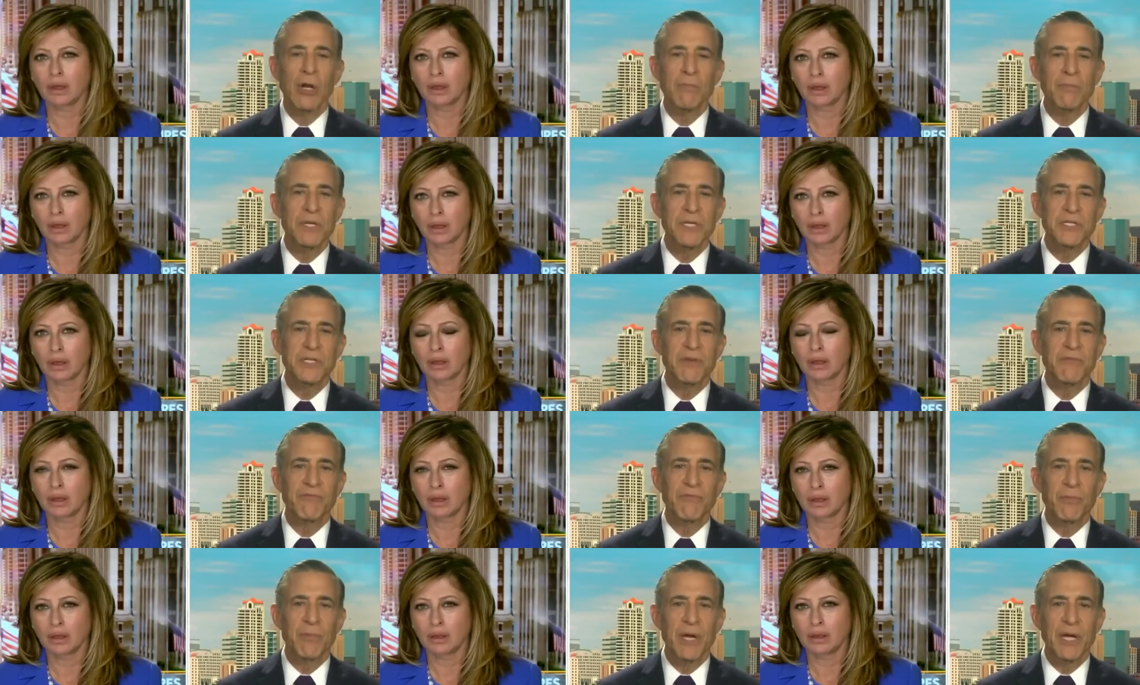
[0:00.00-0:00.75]
Speaker 1: it
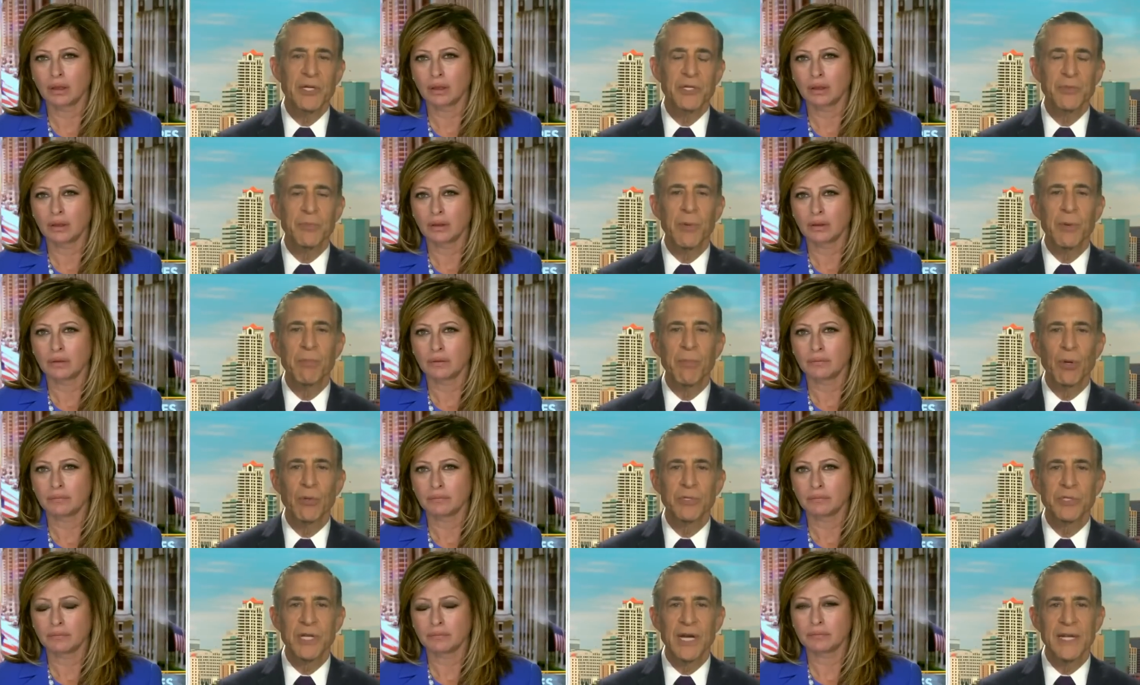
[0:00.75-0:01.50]
misinformation. But
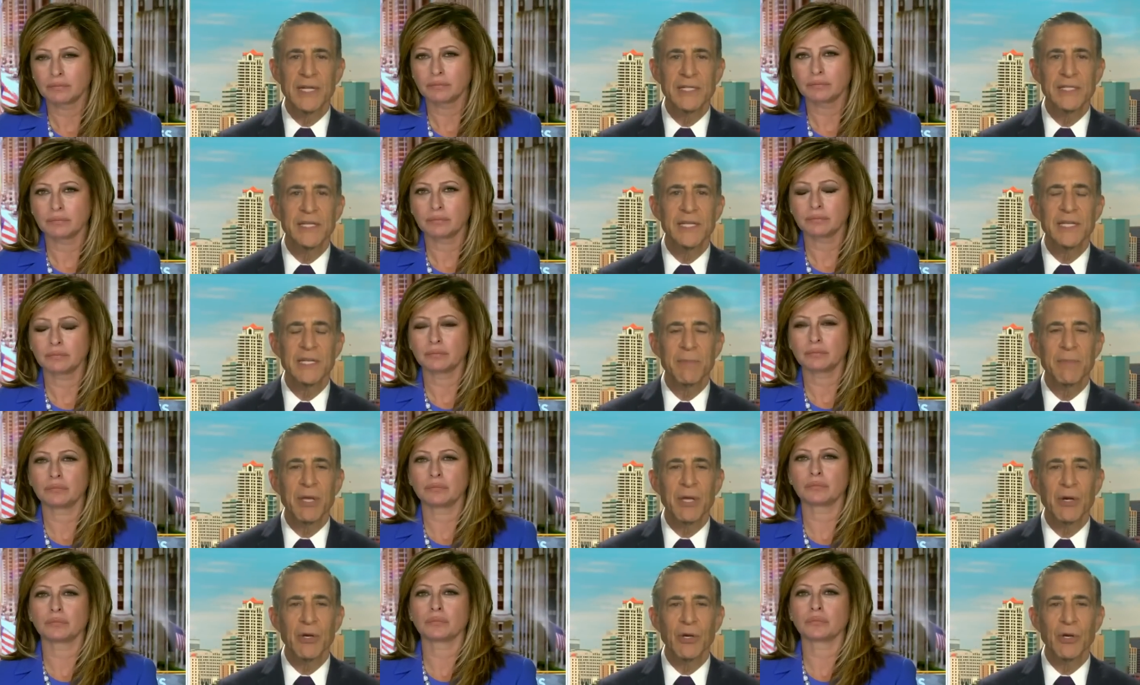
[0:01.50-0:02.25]
both sides need to
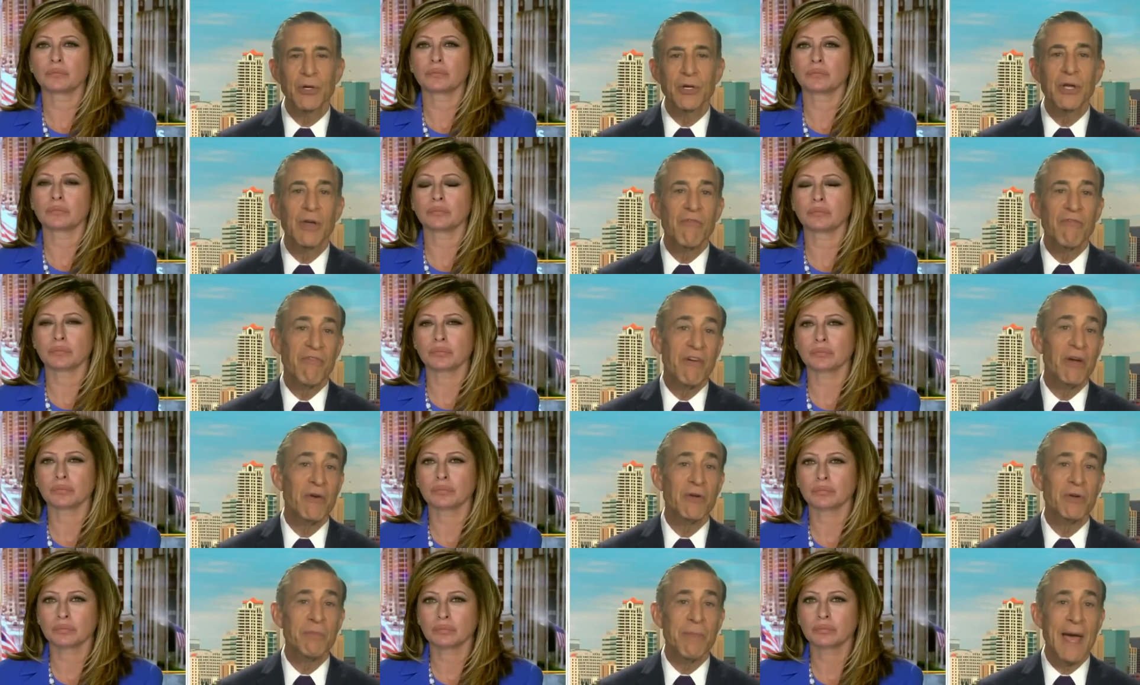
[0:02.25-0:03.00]
be heard,
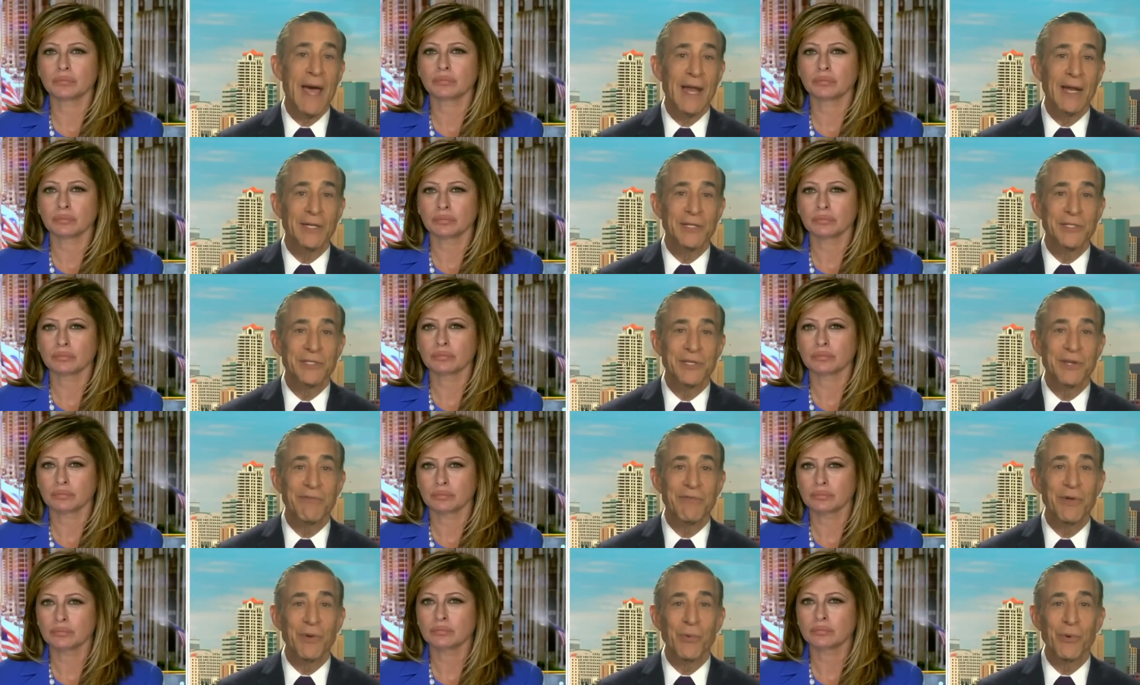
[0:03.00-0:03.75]
fair and balanced,
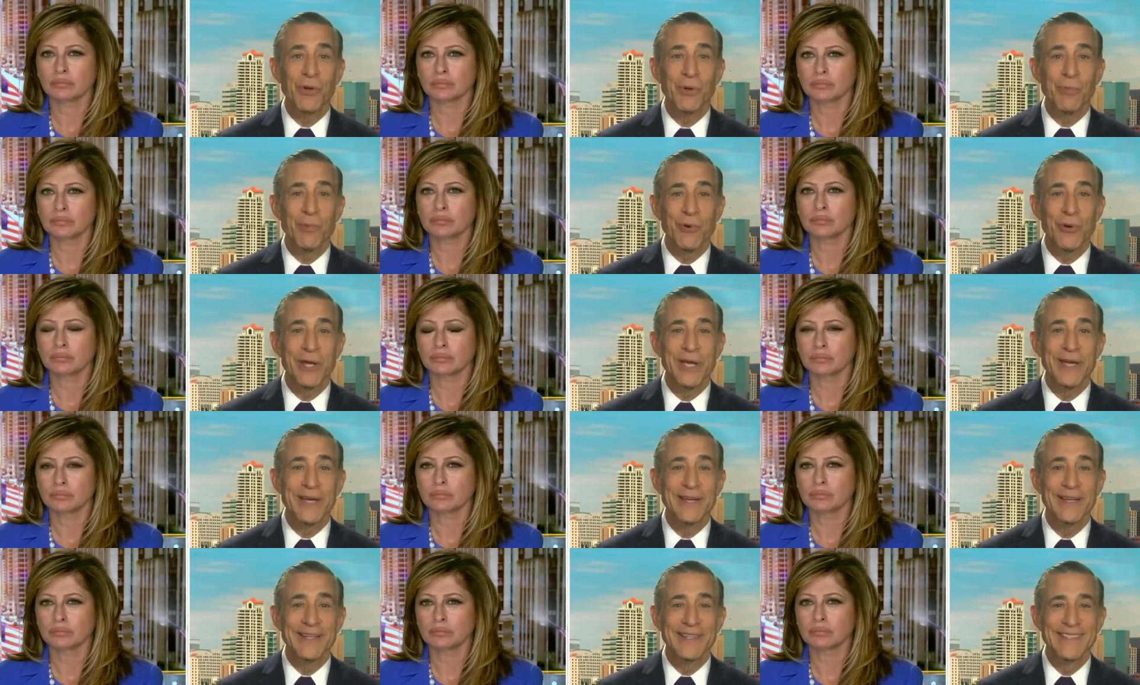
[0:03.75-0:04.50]
if you will,
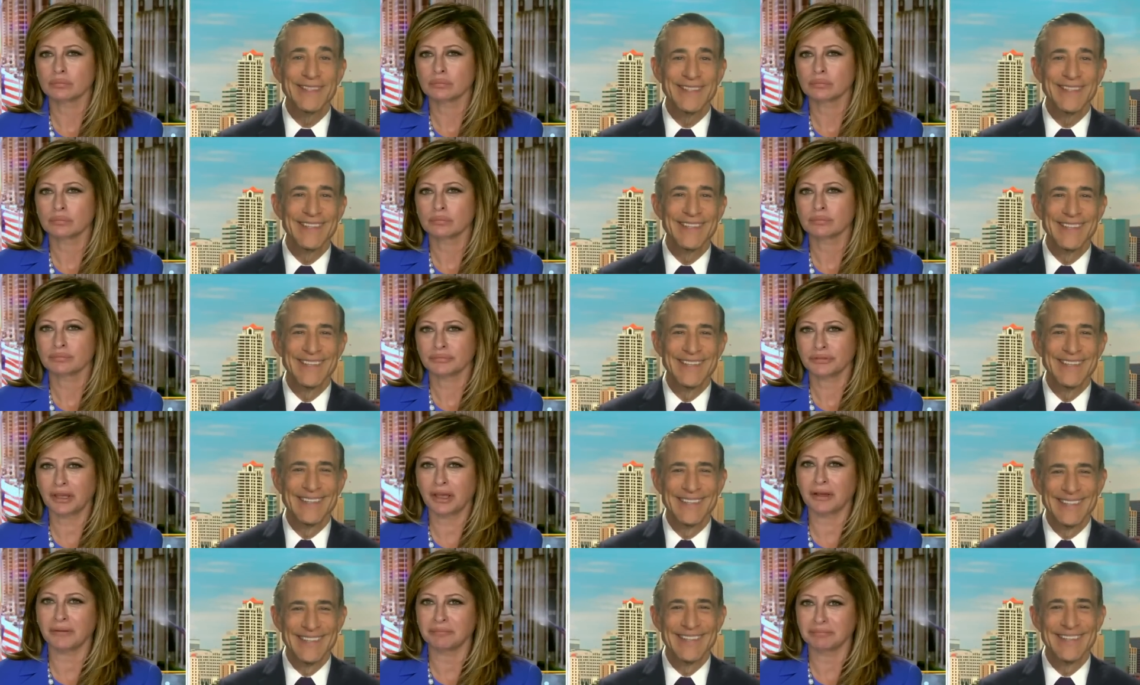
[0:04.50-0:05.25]
Maria.
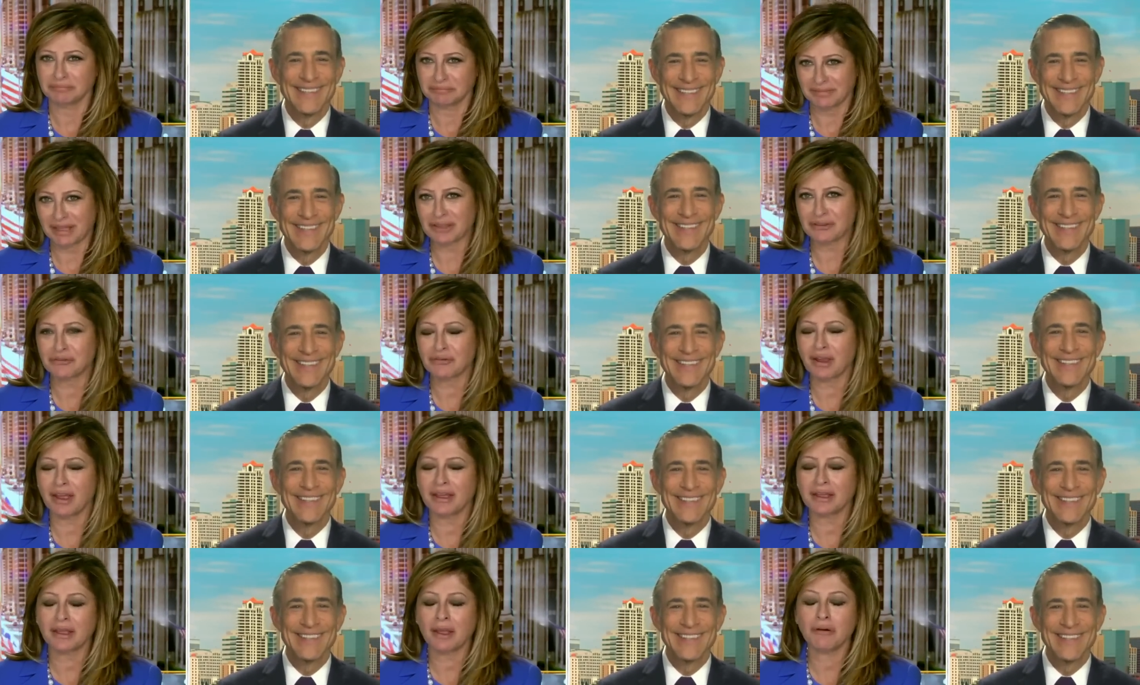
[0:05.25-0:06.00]
Speaker 2: Yeah, that's
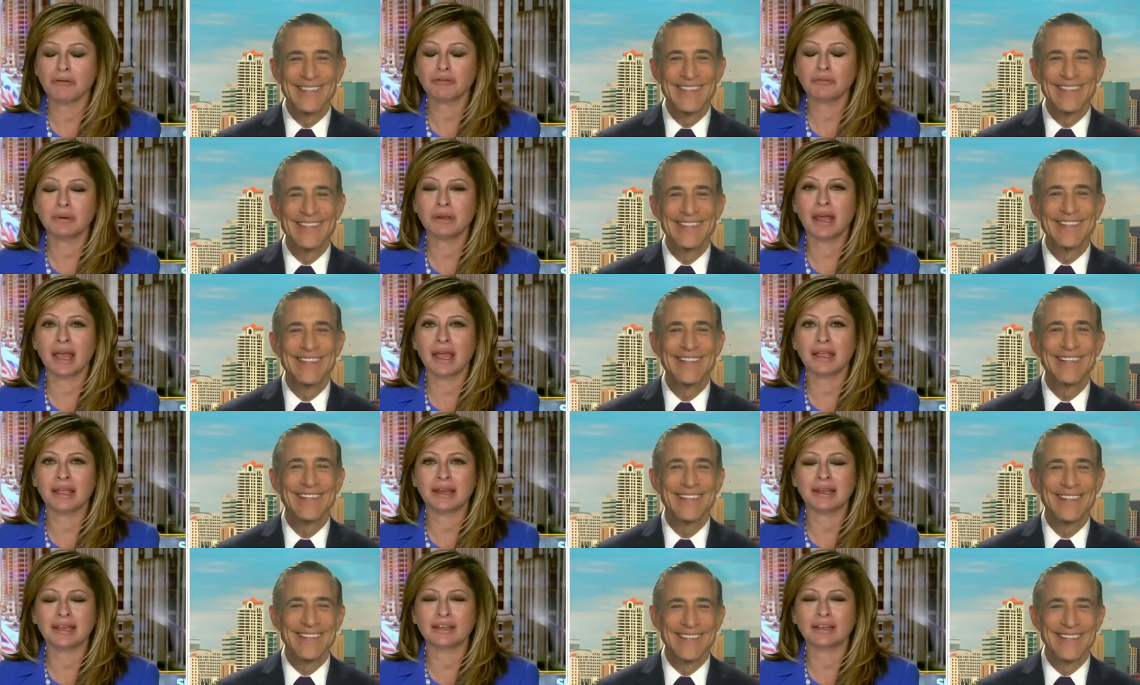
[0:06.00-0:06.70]
right. Congressman, I got to